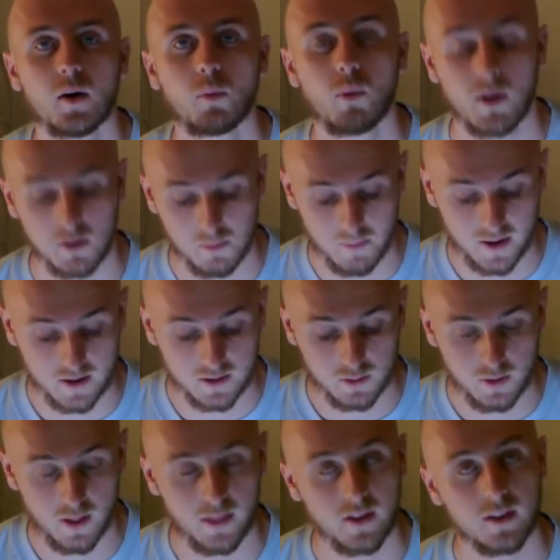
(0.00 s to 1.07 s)
welcome back to
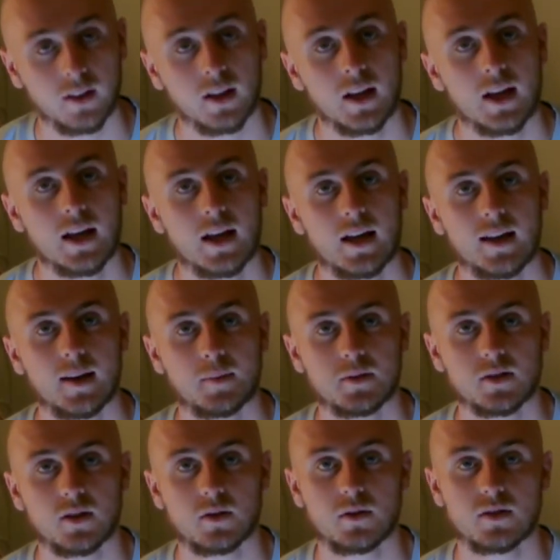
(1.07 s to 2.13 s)
another
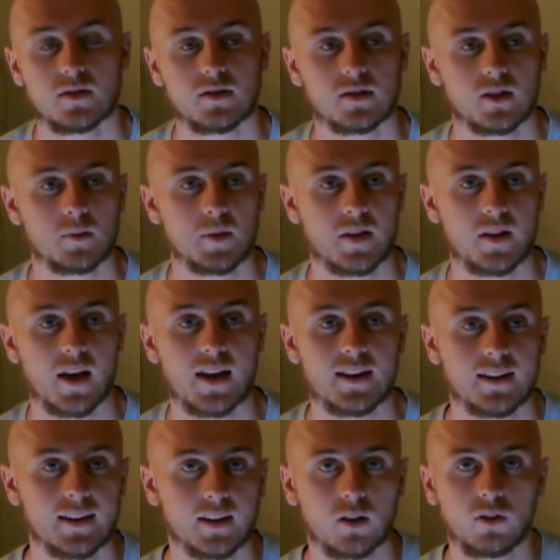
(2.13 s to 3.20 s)
episode. This is going to be the
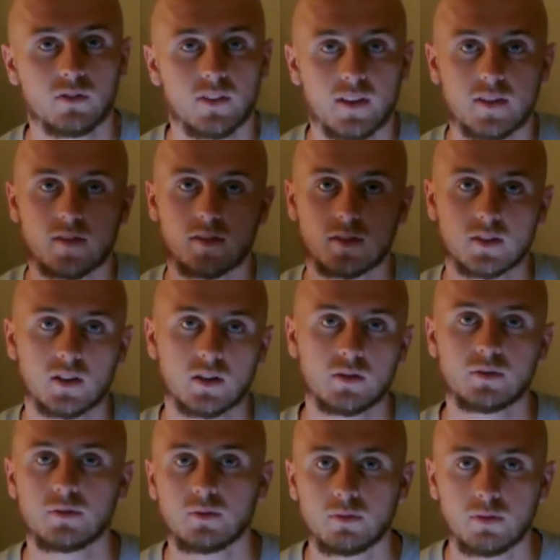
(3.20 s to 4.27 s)
ending of this kind of
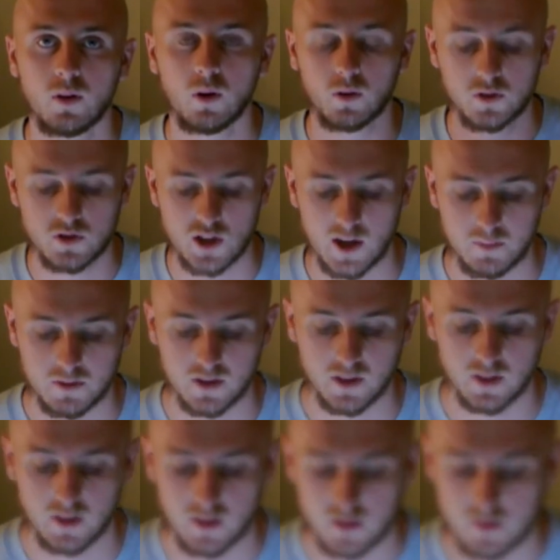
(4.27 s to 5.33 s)
vlog
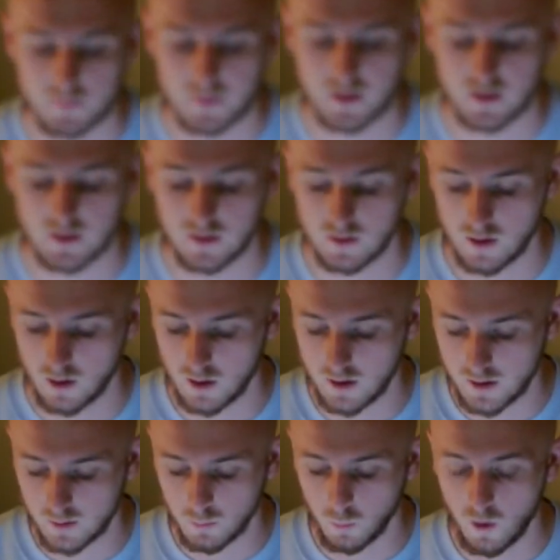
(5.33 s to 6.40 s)
chapter. It's been a
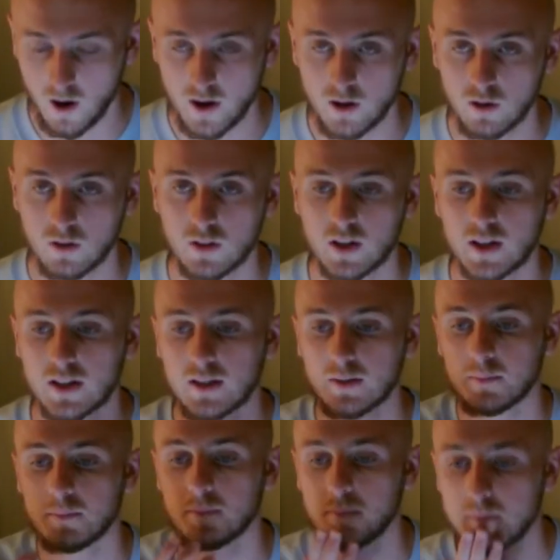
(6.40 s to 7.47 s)
little while
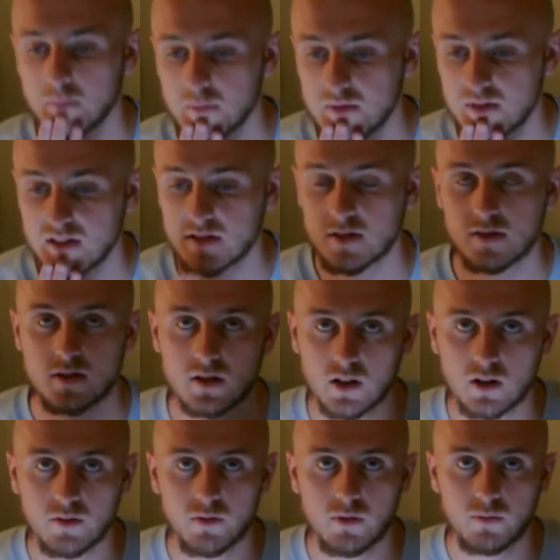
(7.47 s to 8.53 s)
since the
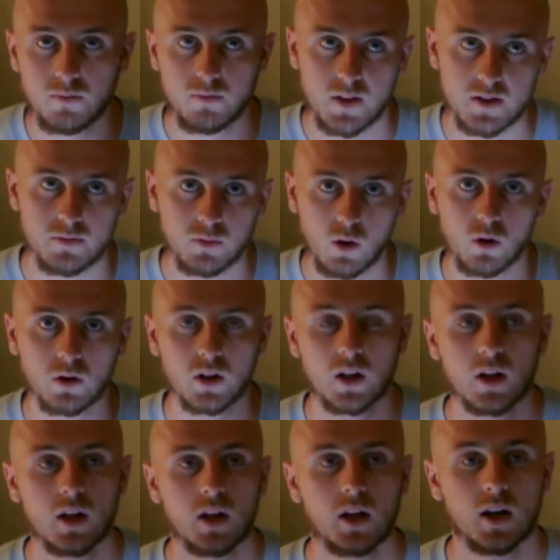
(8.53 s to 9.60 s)
start of this vlog.
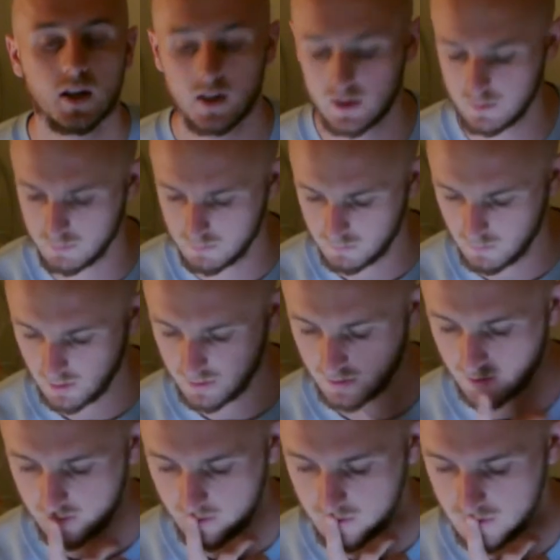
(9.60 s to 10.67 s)
I
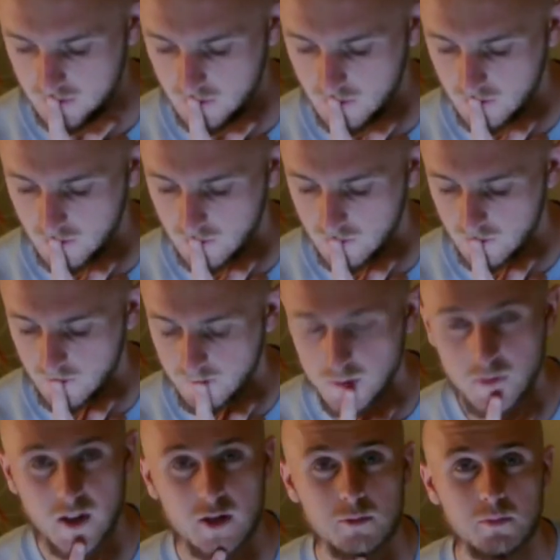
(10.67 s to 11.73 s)
think that was on a few
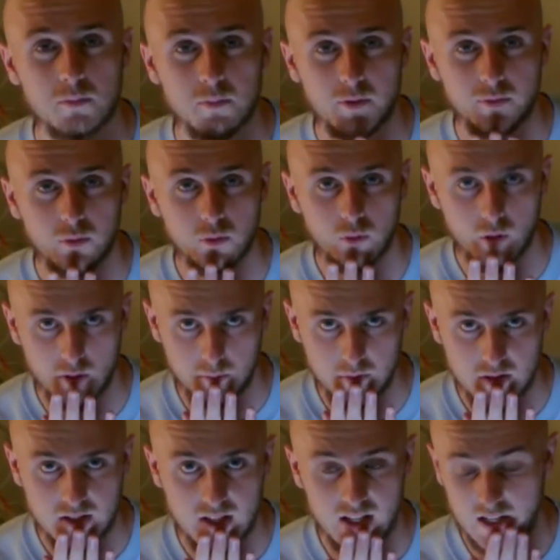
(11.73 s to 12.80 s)
days before
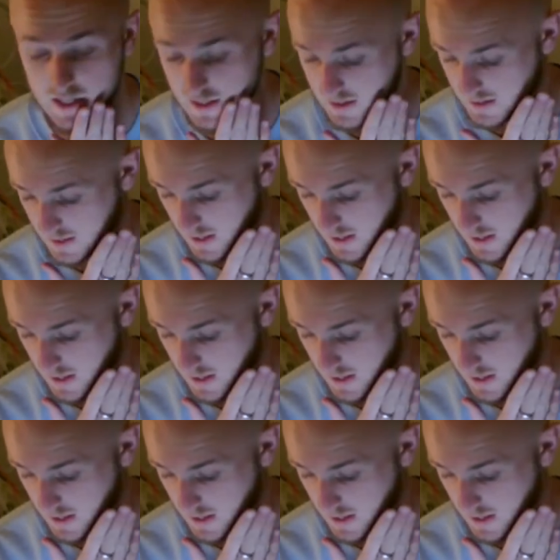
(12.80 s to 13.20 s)
Christmas, and it's